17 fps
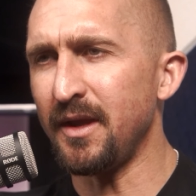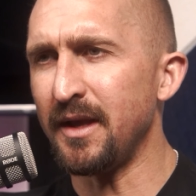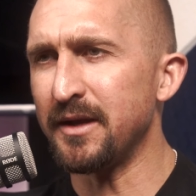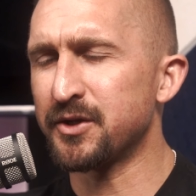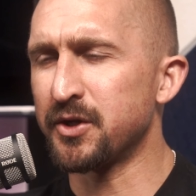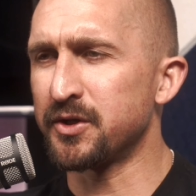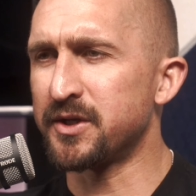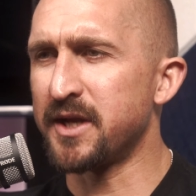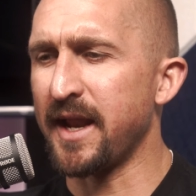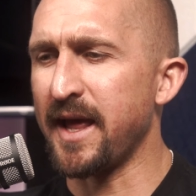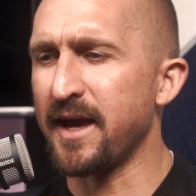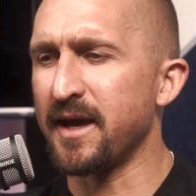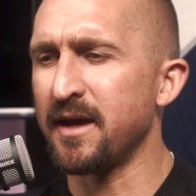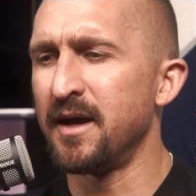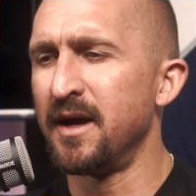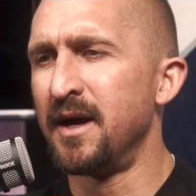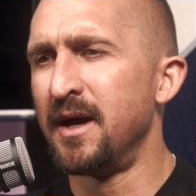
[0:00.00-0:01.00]
So today,
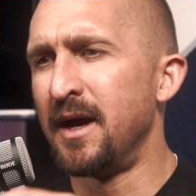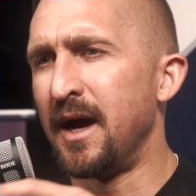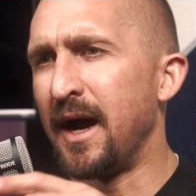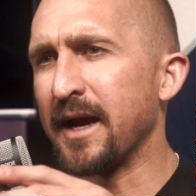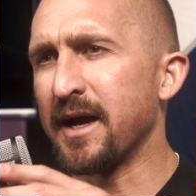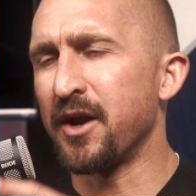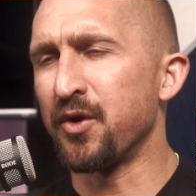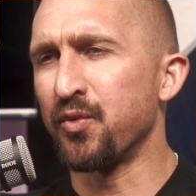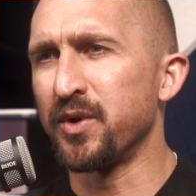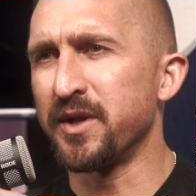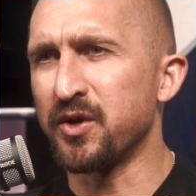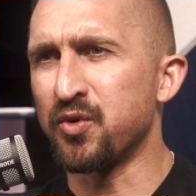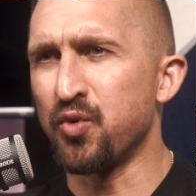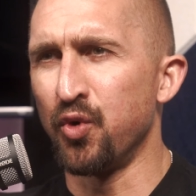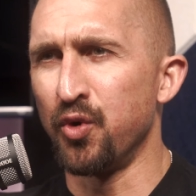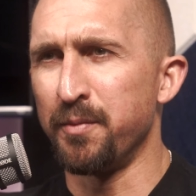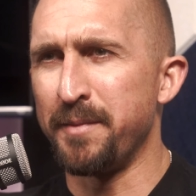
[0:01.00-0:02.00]
I got a really
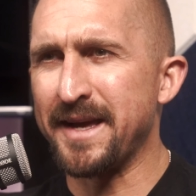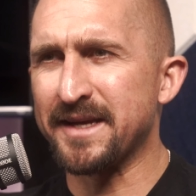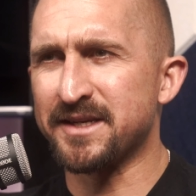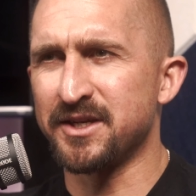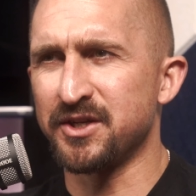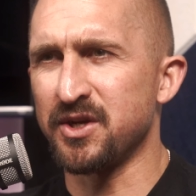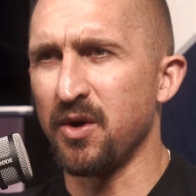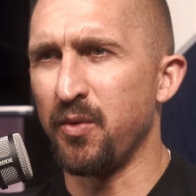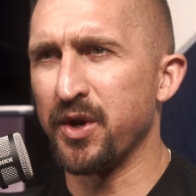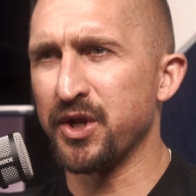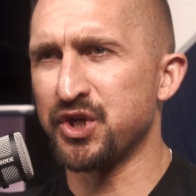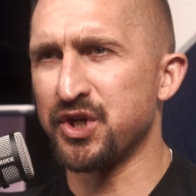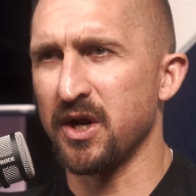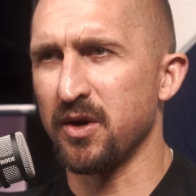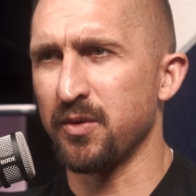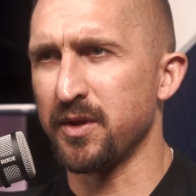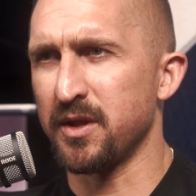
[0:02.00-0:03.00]
cool message I want to
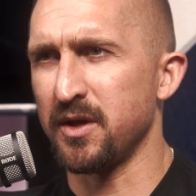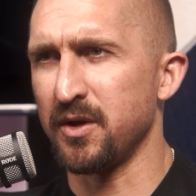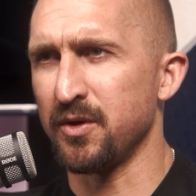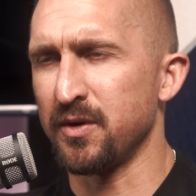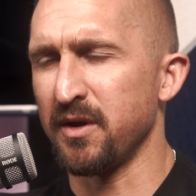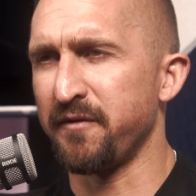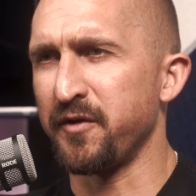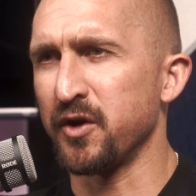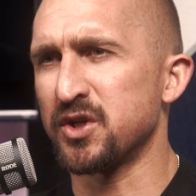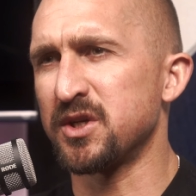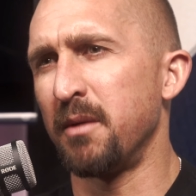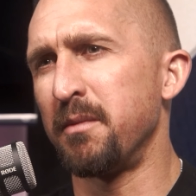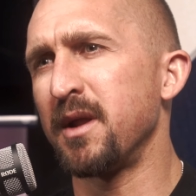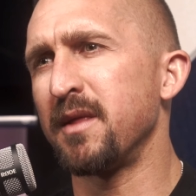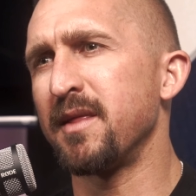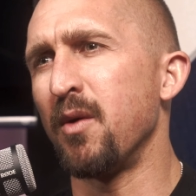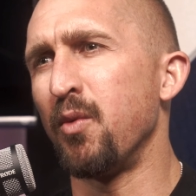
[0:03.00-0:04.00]
share with you. If you're
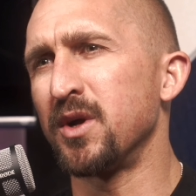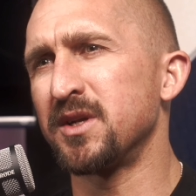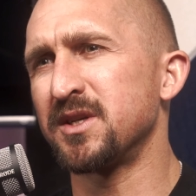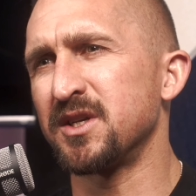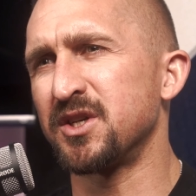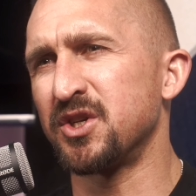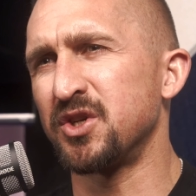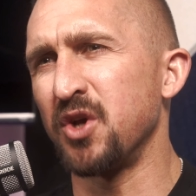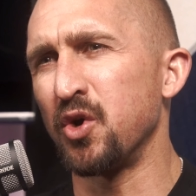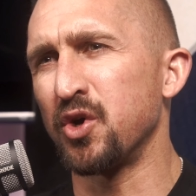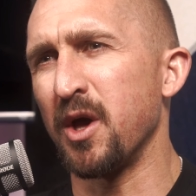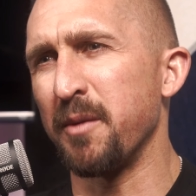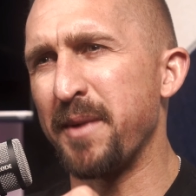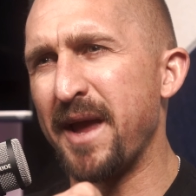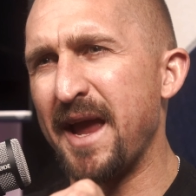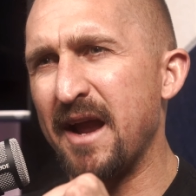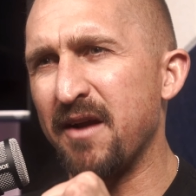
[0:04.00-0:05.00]
somebody that wants to soak up
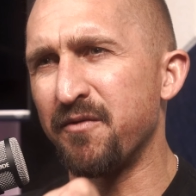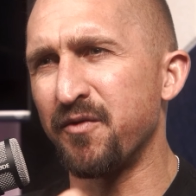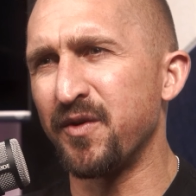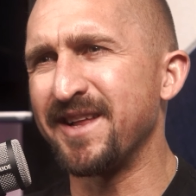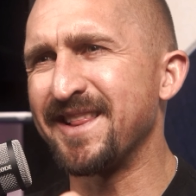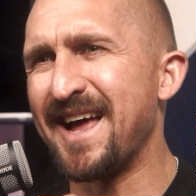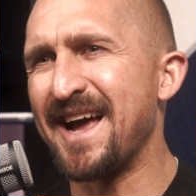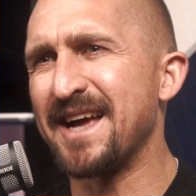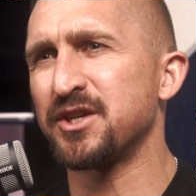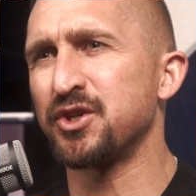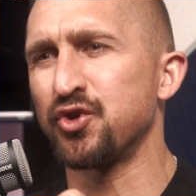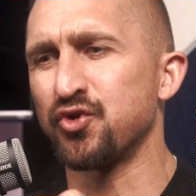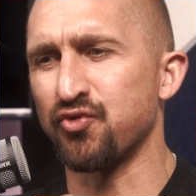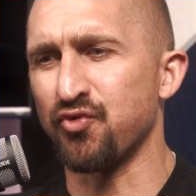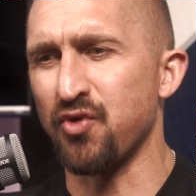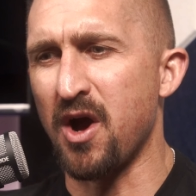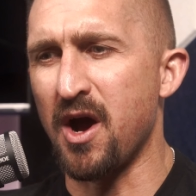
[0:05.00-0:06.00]
every last
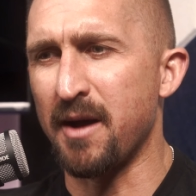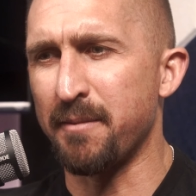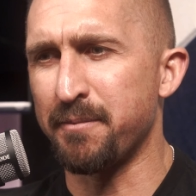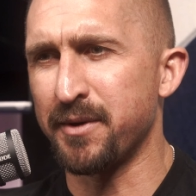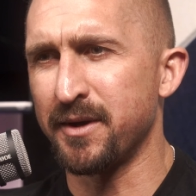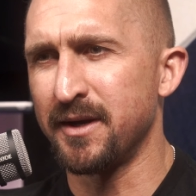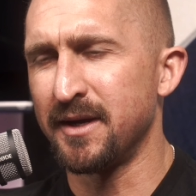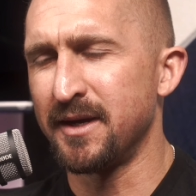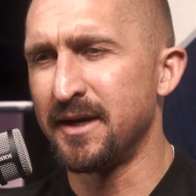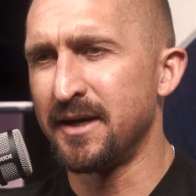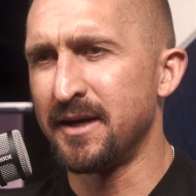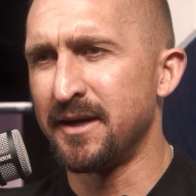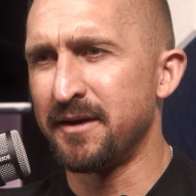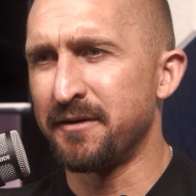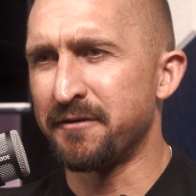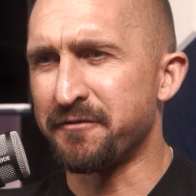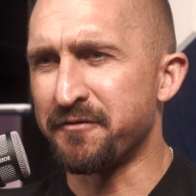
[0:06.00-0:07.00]
drop
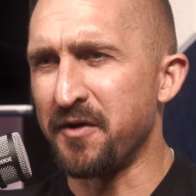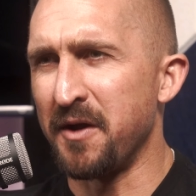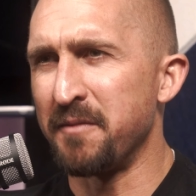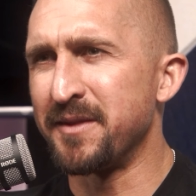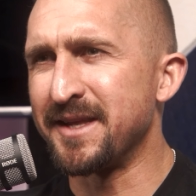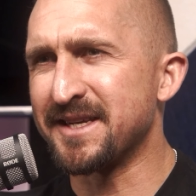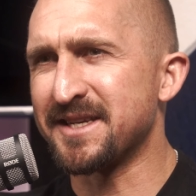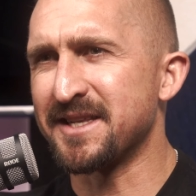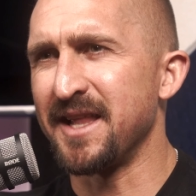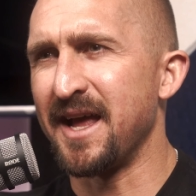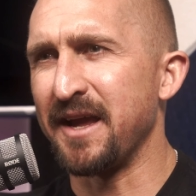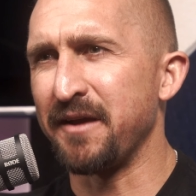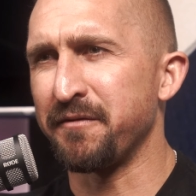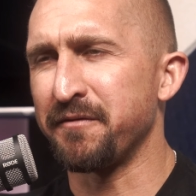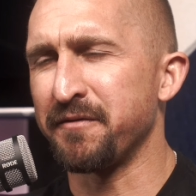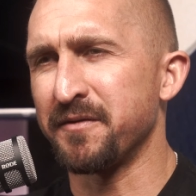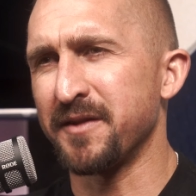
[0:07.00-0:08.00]
from this
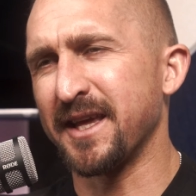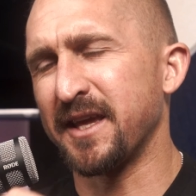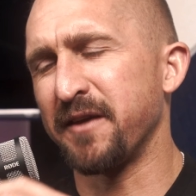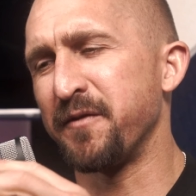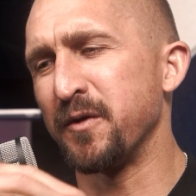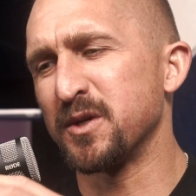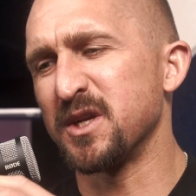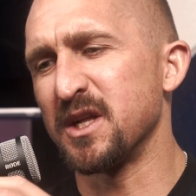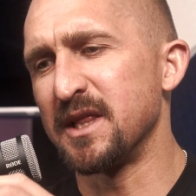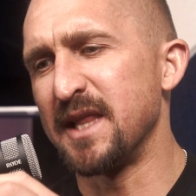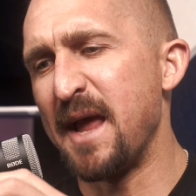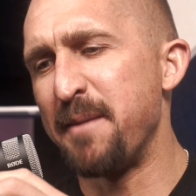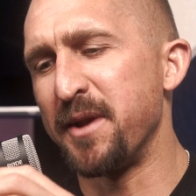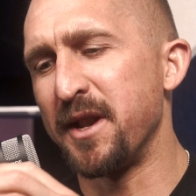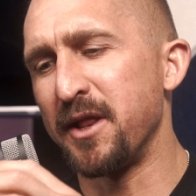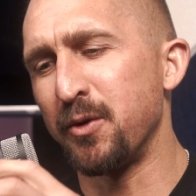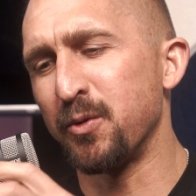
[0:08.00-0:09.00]
life, like if it was a
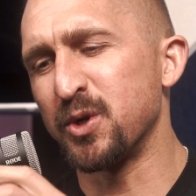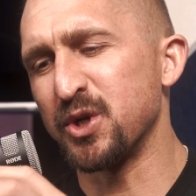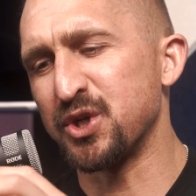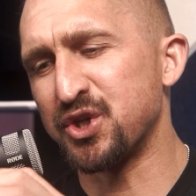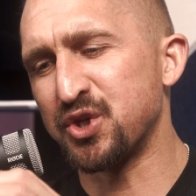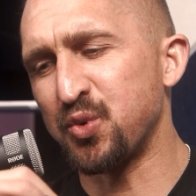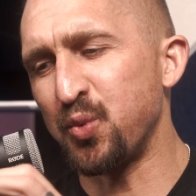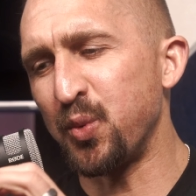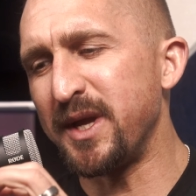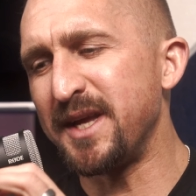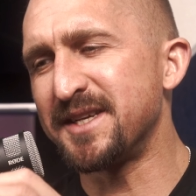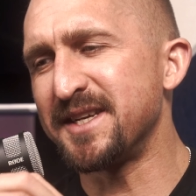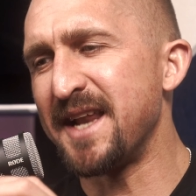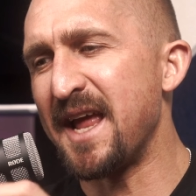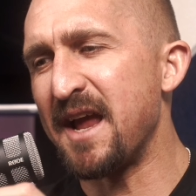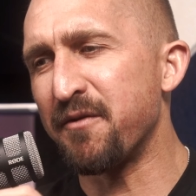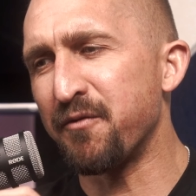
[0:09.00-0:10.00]
lemon, you were just
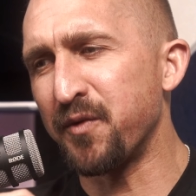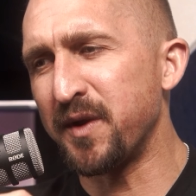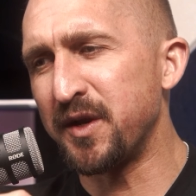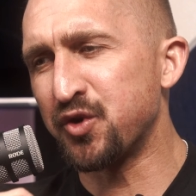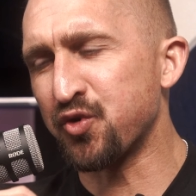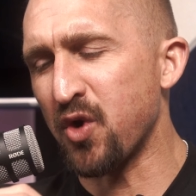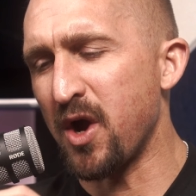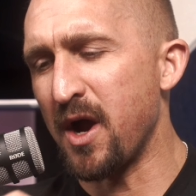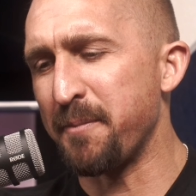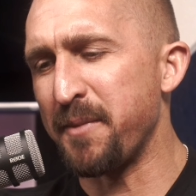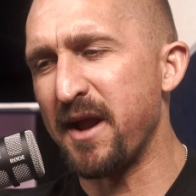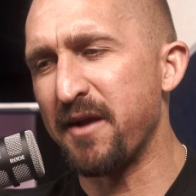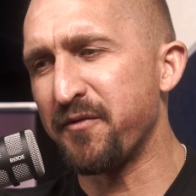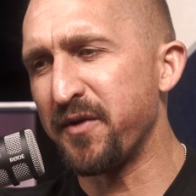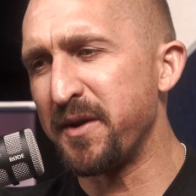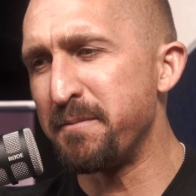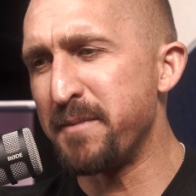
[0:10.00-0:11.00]
squeezing every drop,
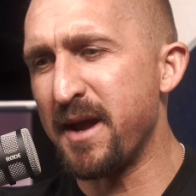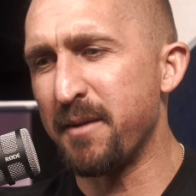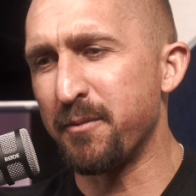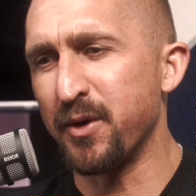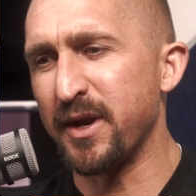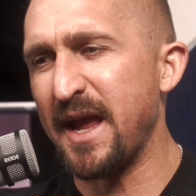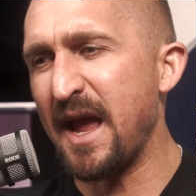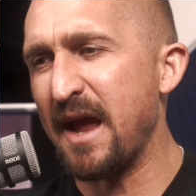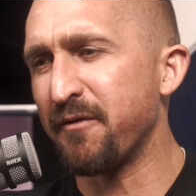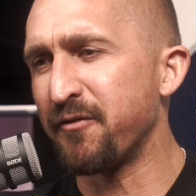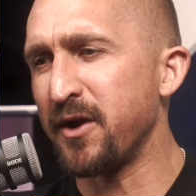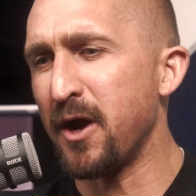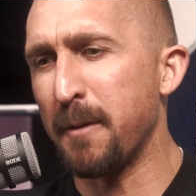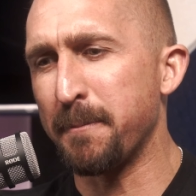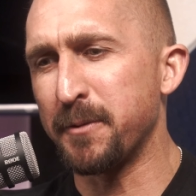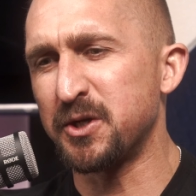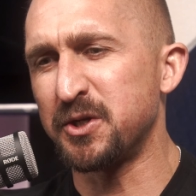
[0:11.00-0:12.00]
every memory, every
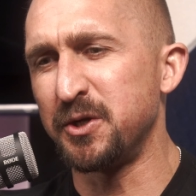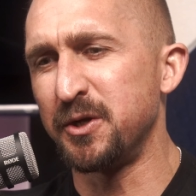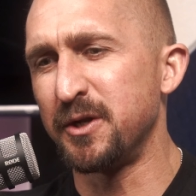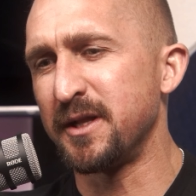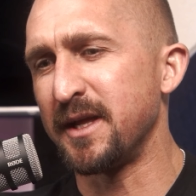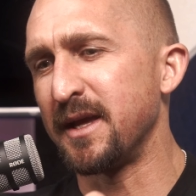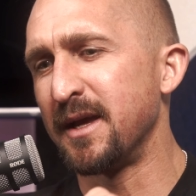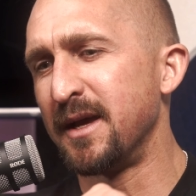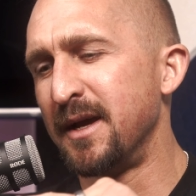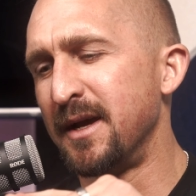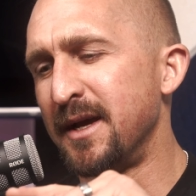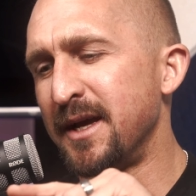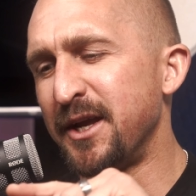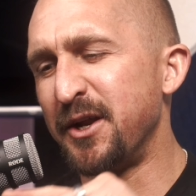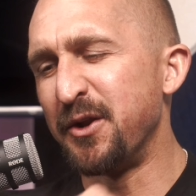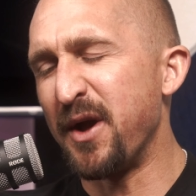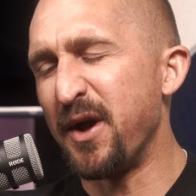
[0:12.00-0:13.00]
opportunity, you know,